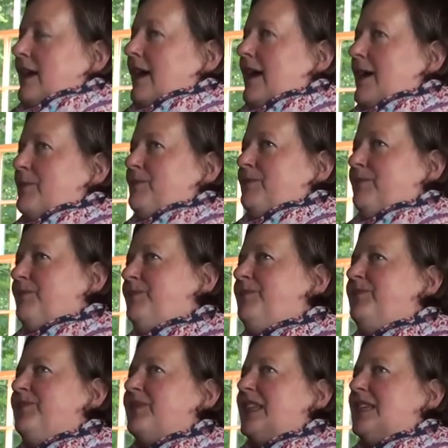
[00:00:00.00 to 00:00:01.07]

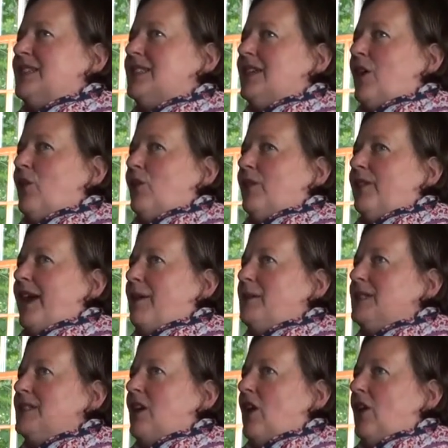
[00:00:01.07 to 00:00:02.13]
Um, so that
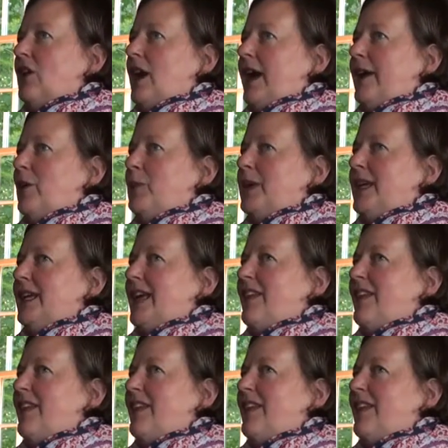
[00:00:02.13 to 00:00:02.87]
was all eye-opening.